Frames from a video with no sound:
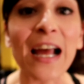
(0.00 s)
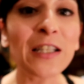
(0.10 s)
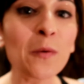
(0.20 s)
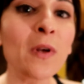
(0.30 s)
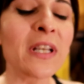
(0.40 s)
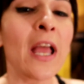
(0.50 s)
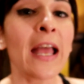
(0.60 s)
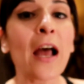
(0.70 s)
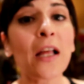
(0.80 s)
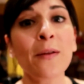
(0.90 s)
That's what
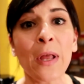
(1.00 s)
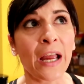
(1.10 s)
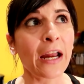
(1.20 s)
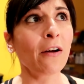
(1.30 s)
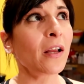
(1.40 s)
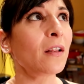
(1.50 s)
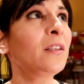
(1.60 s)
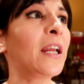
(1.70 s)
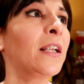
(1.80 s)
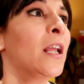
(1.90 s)
um,
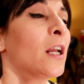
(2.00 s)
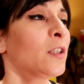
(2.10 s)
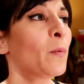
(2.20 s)
Ariel did